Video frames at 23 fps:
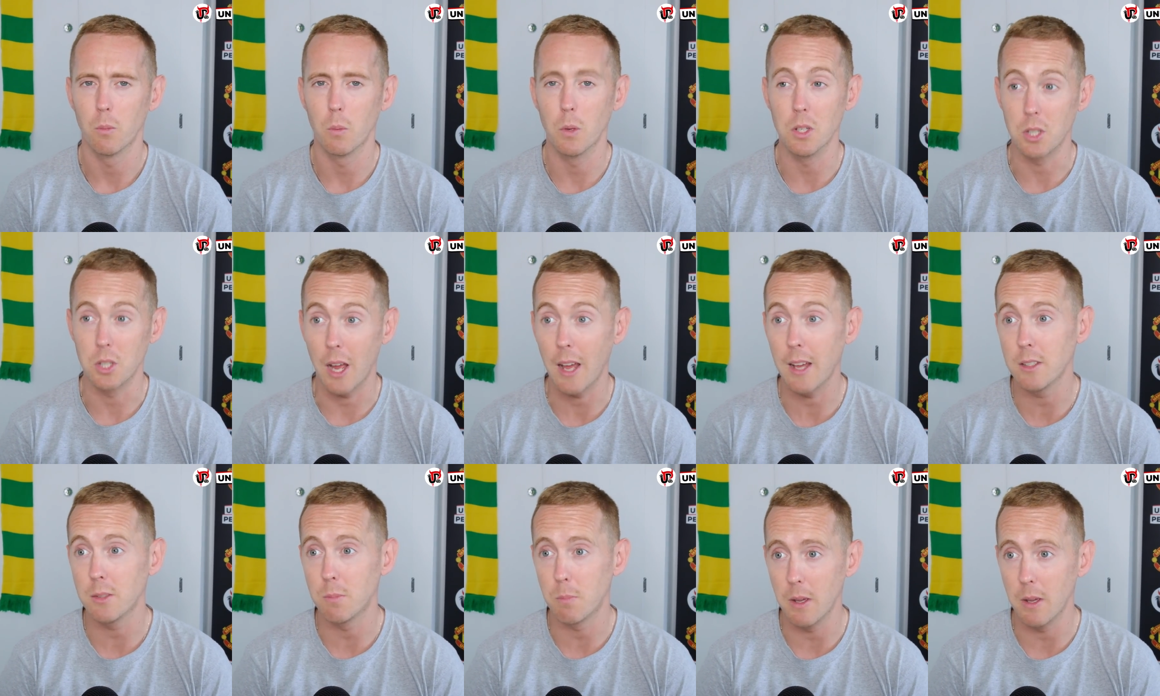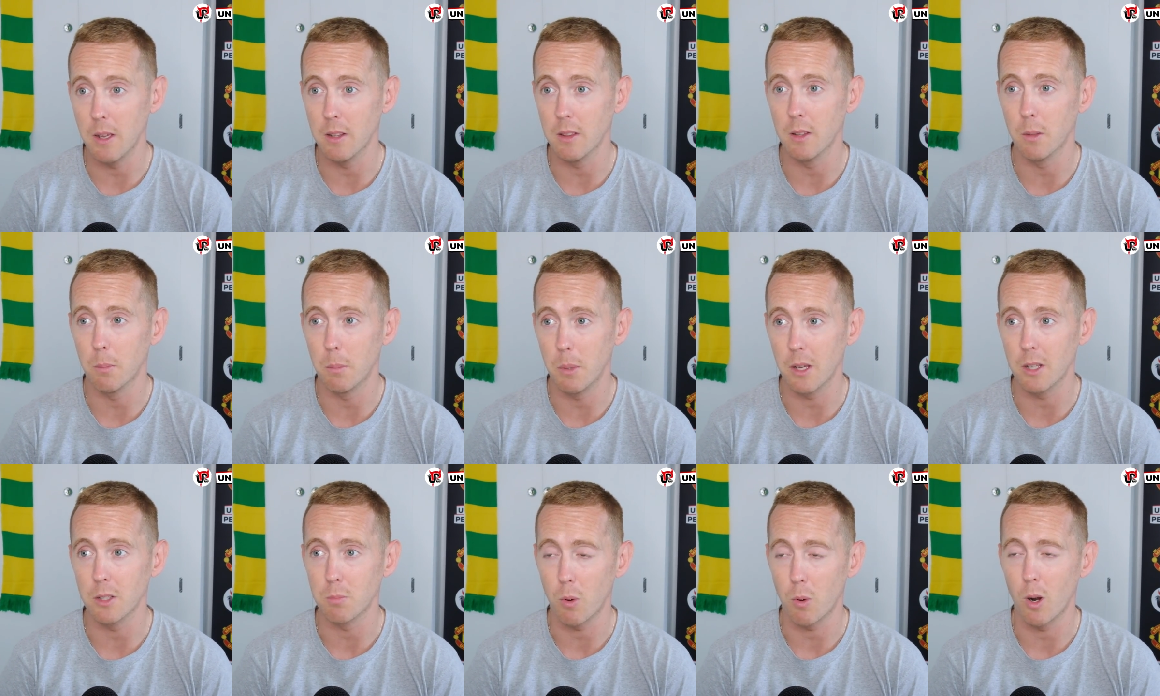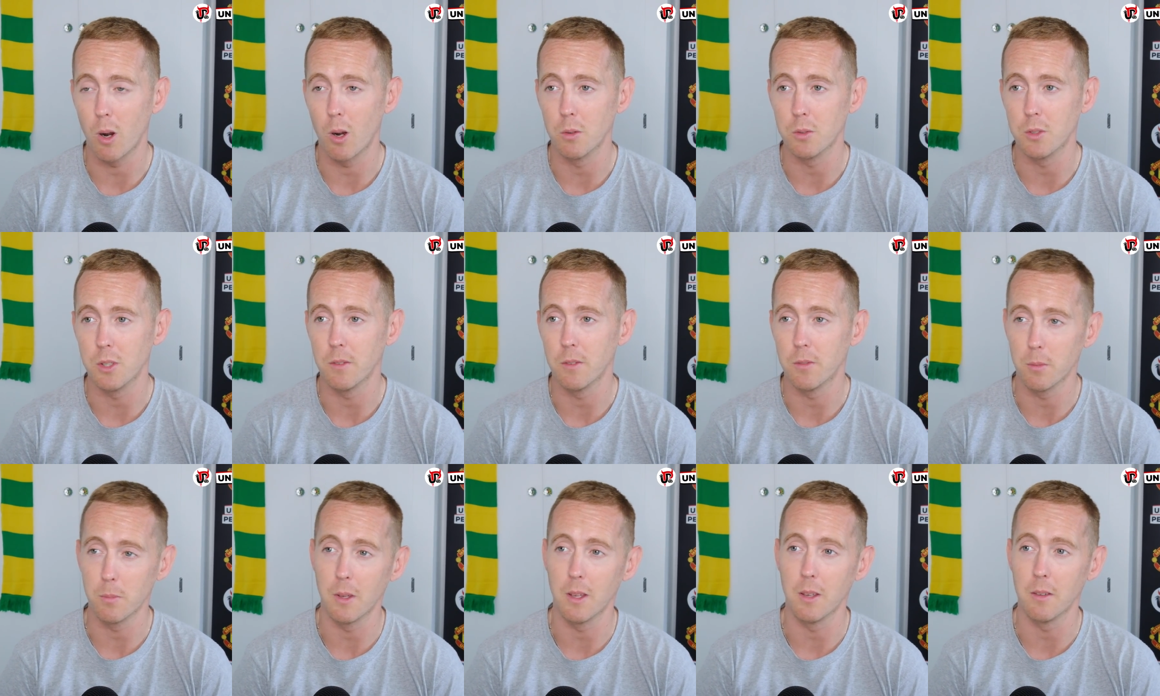which has been the biggest priority
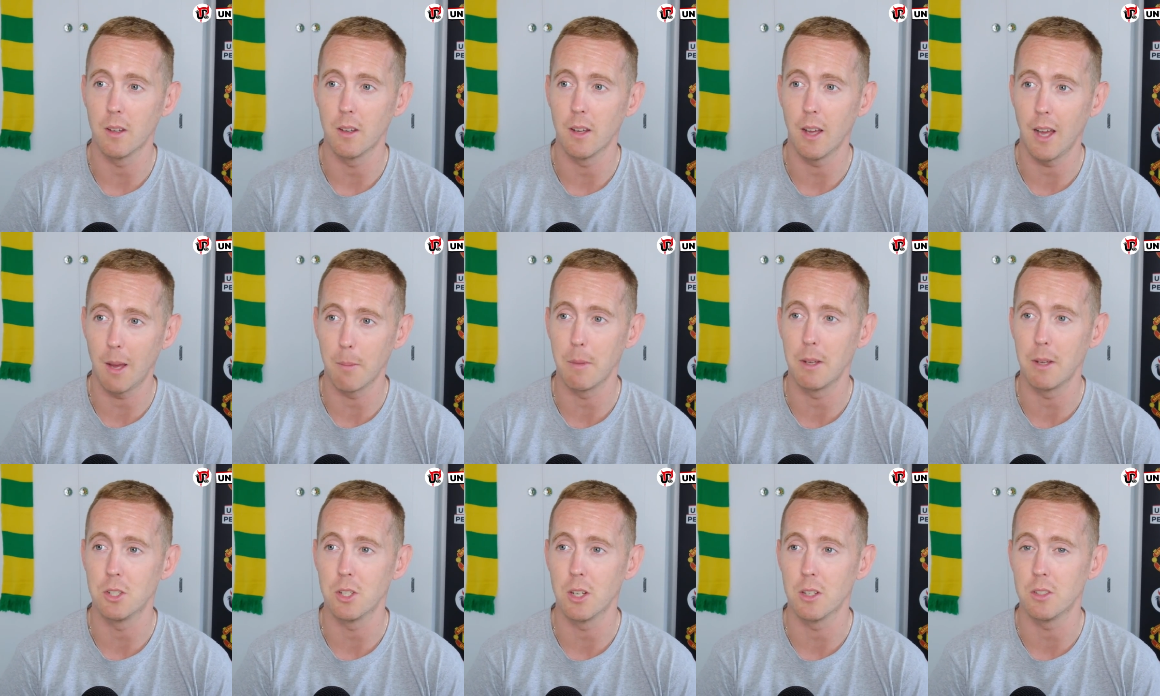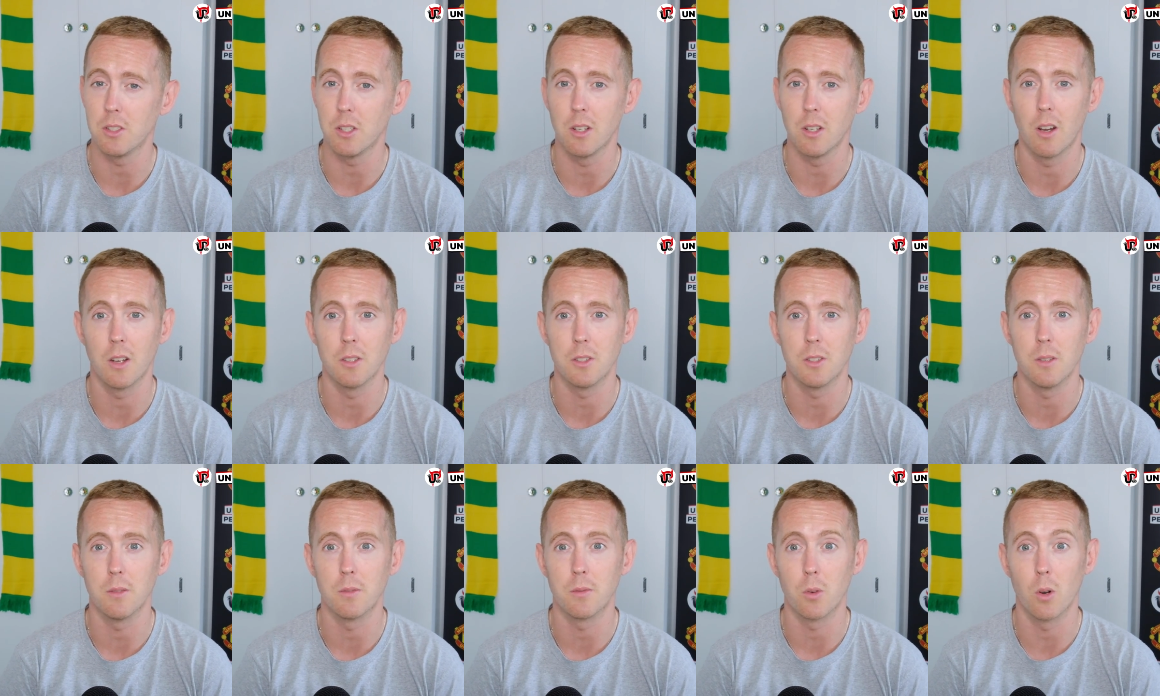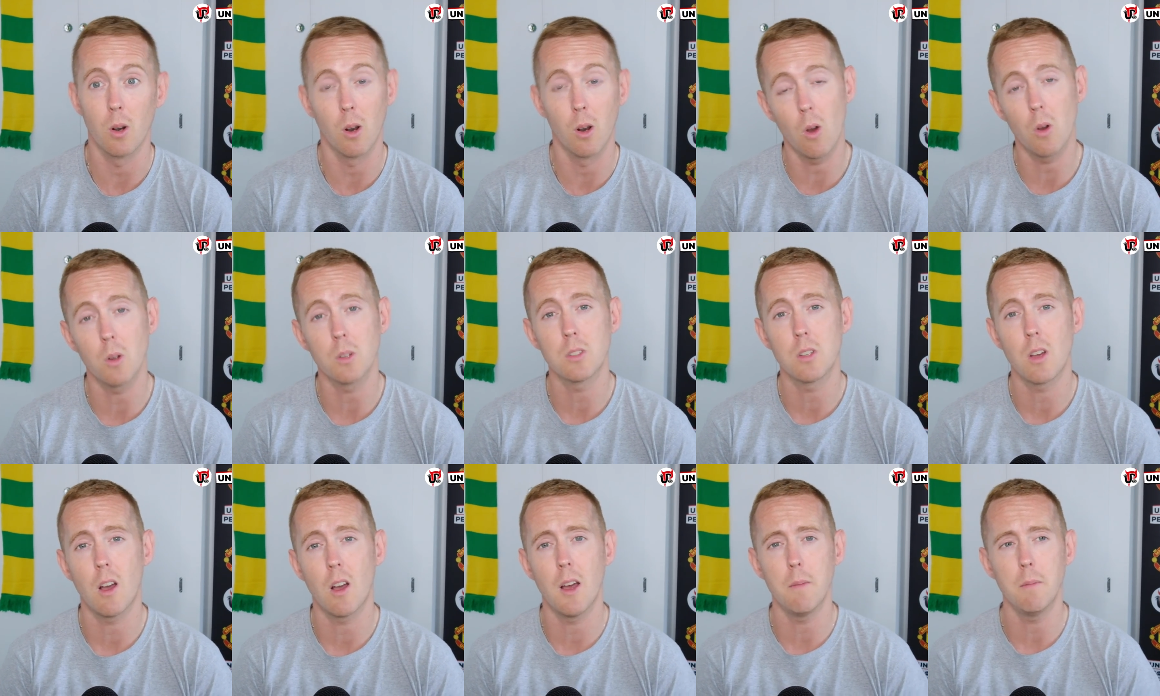for me at Manchester United for a long
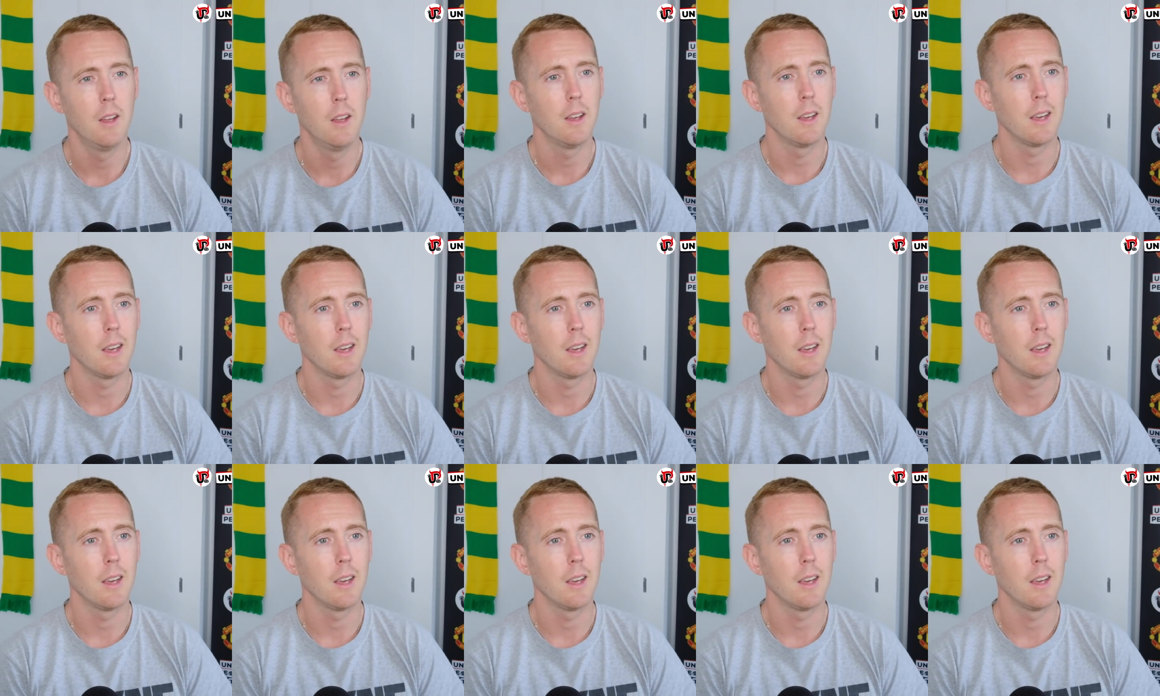time.